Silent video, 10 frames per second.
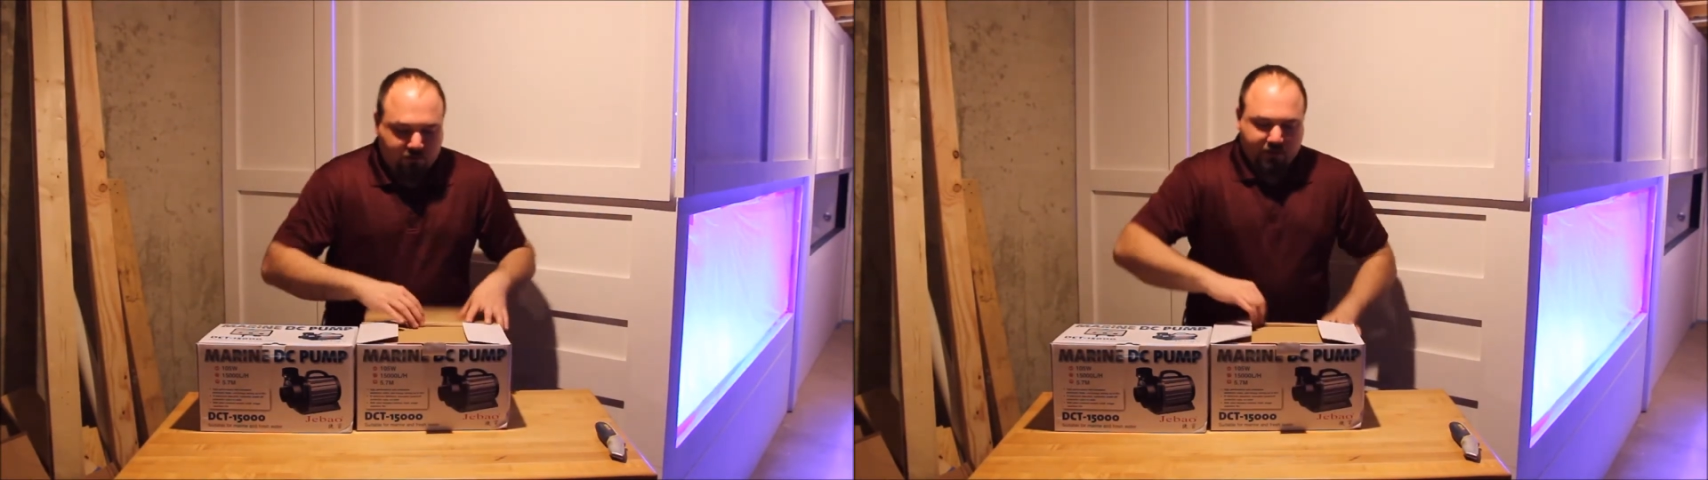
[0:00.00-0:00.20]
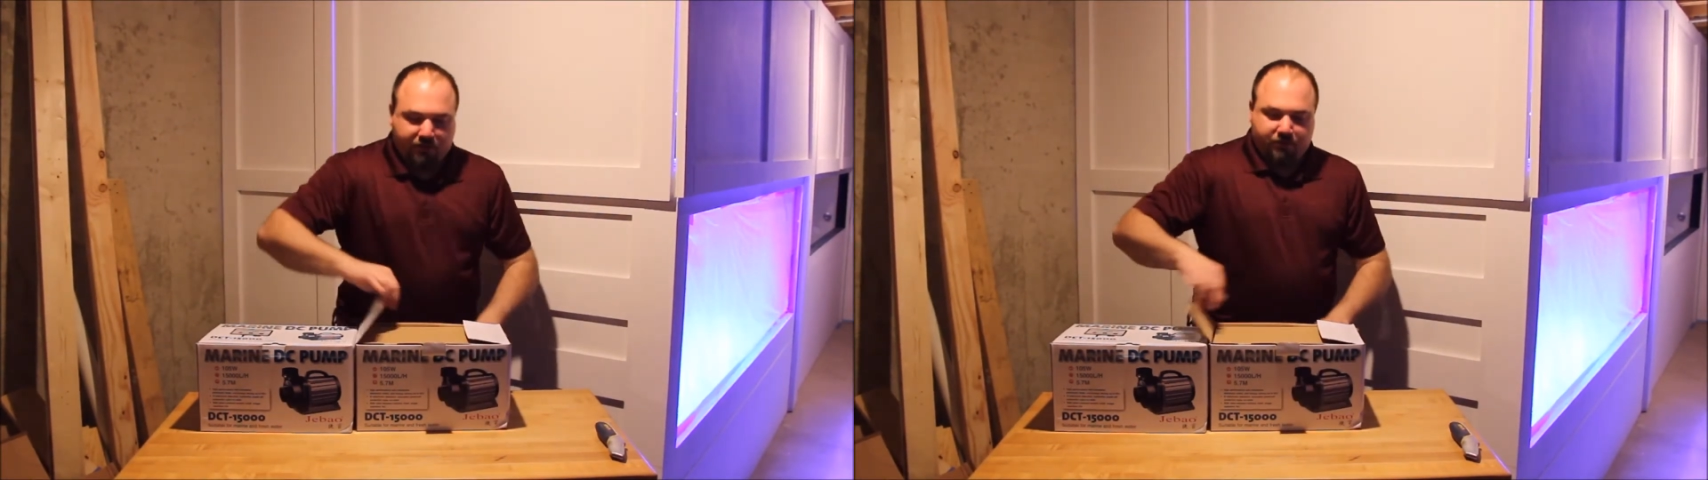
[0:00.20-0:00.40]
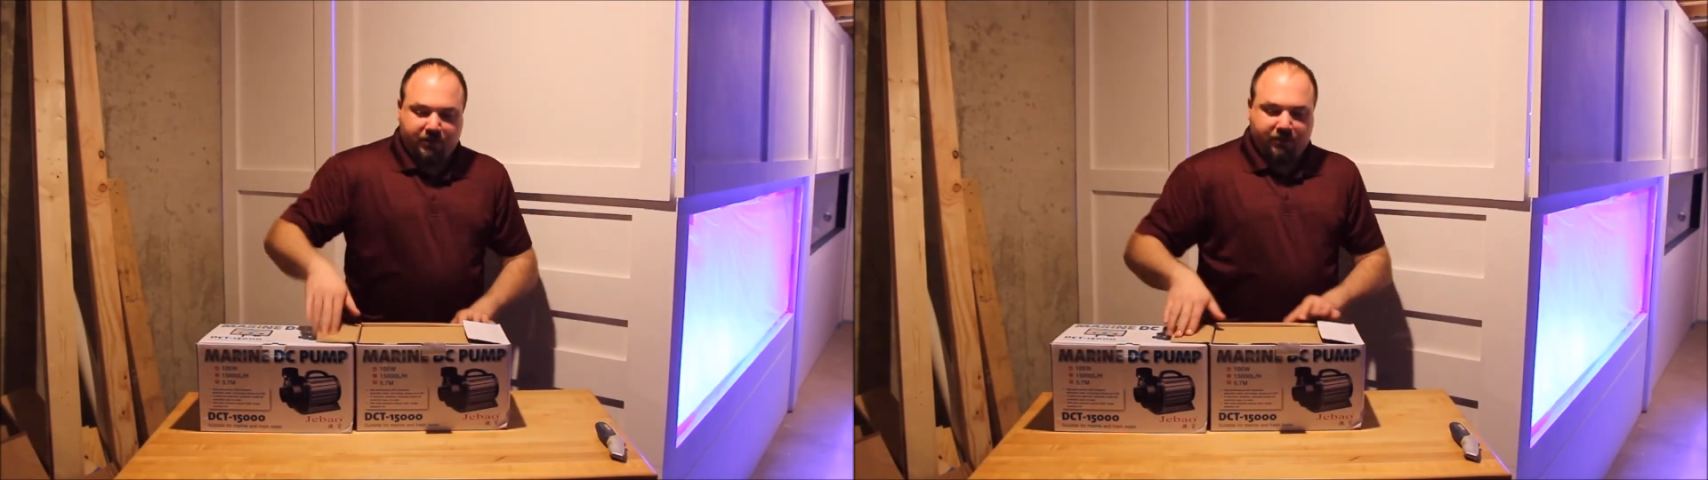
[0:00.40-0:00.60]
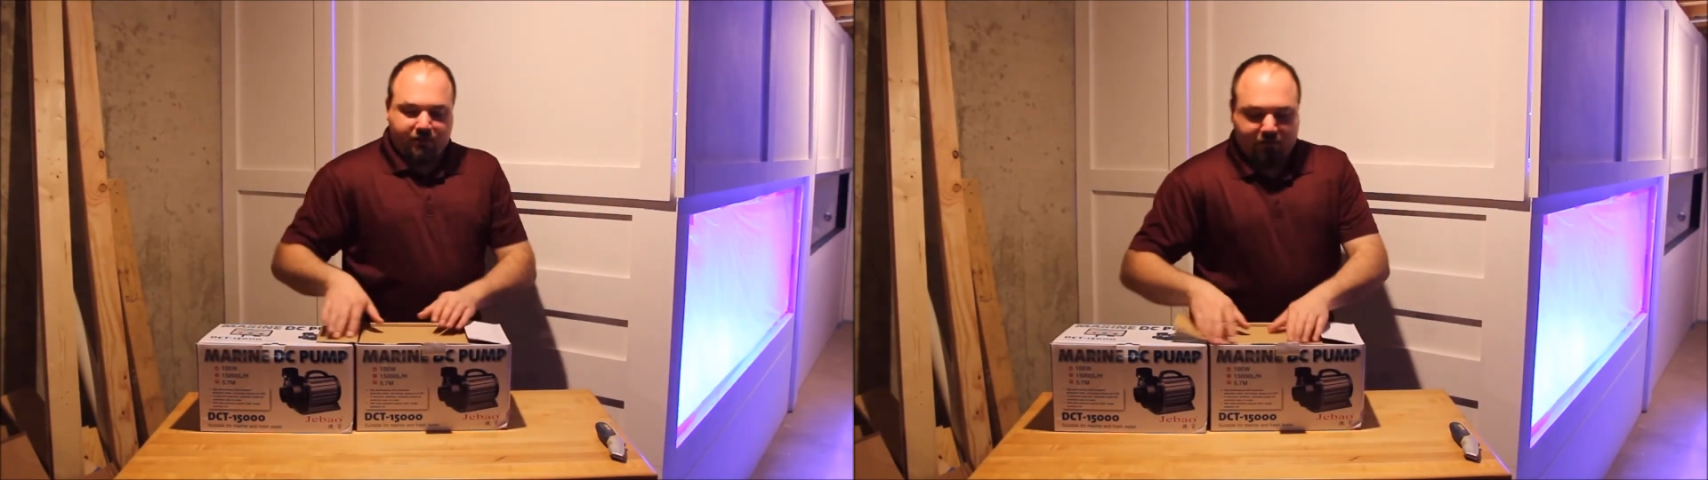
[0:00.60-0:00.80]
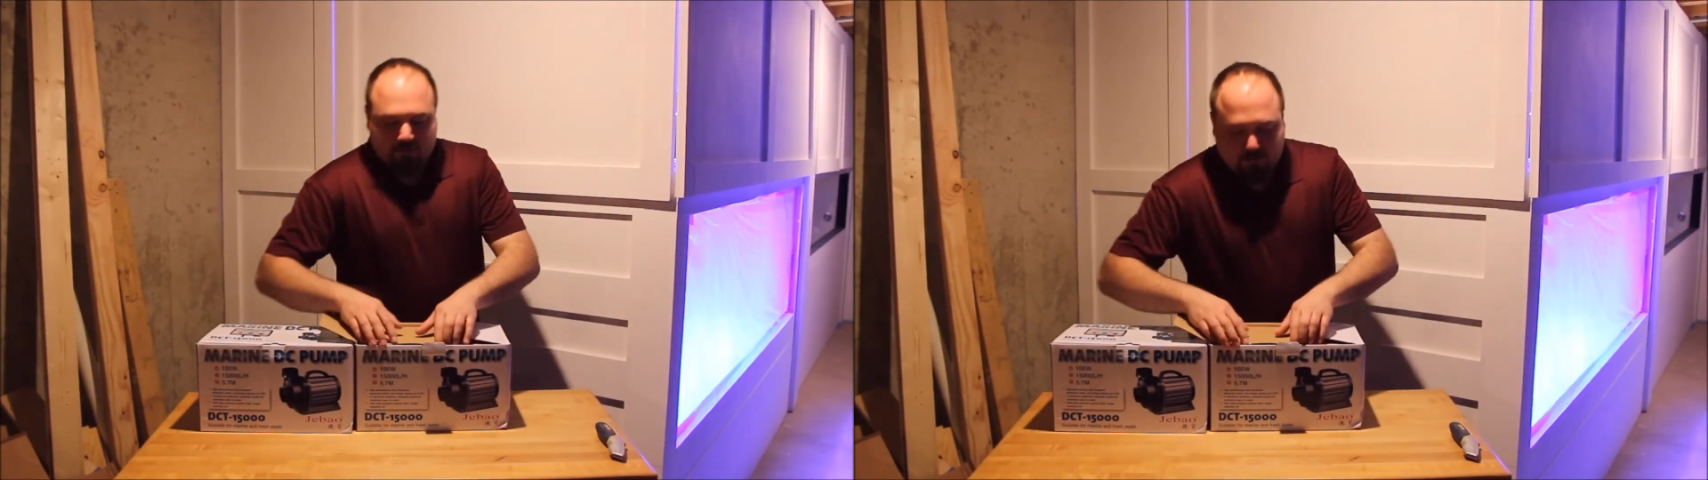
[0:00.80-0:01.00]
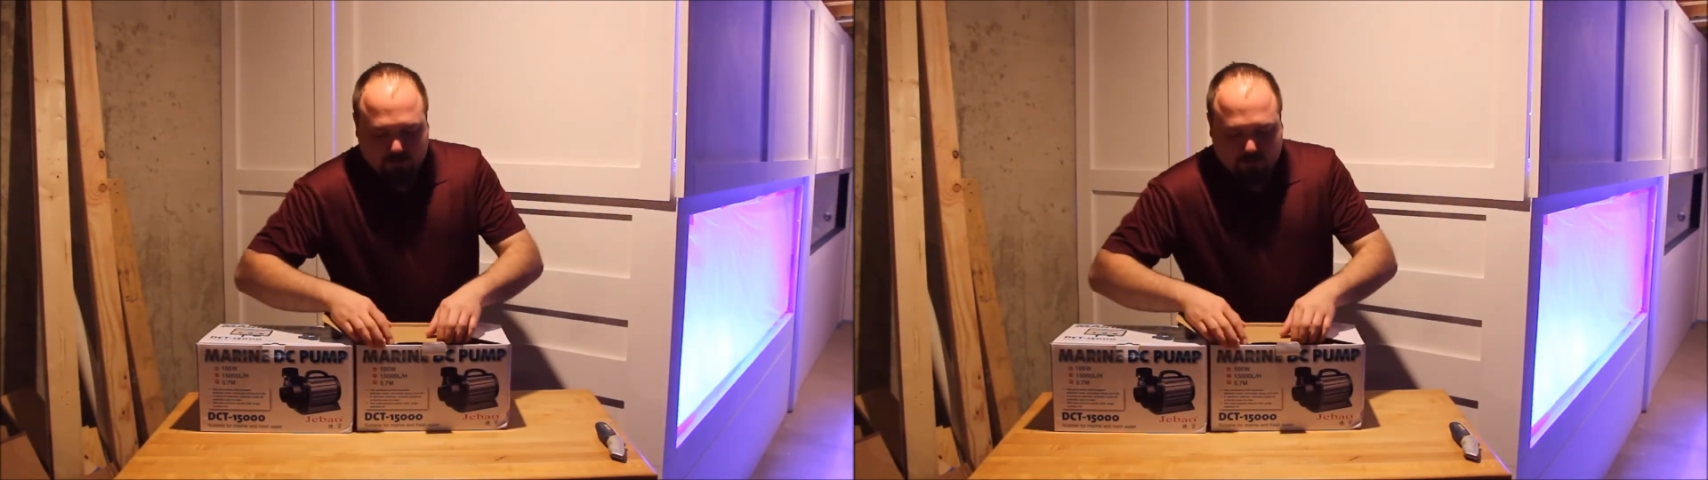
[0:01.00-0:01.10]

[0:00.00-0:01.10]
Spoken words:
one out here